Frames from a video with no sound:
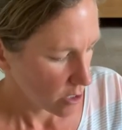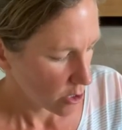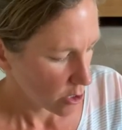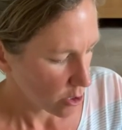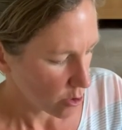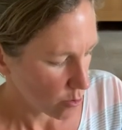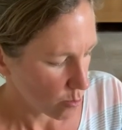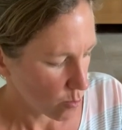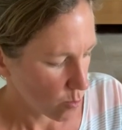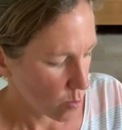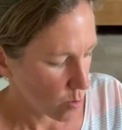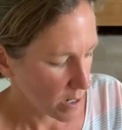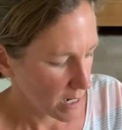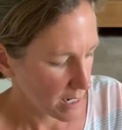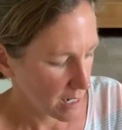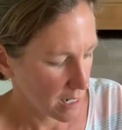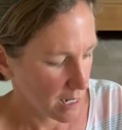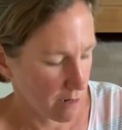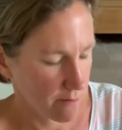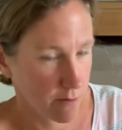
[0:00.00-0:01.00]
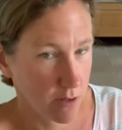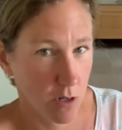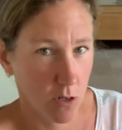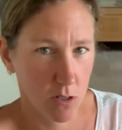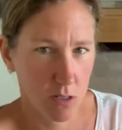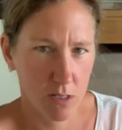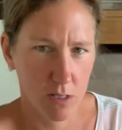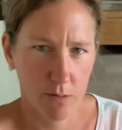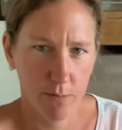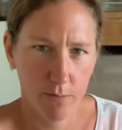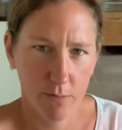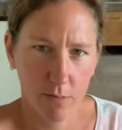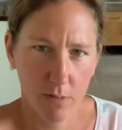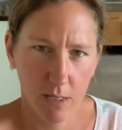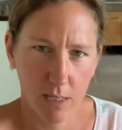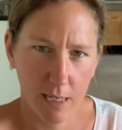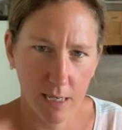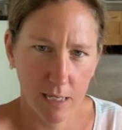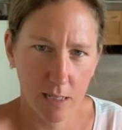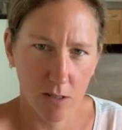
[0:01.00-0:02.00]
You will have got some
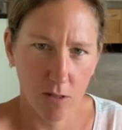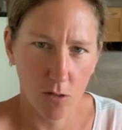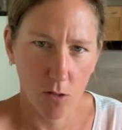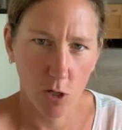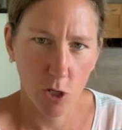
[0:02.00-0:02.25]
little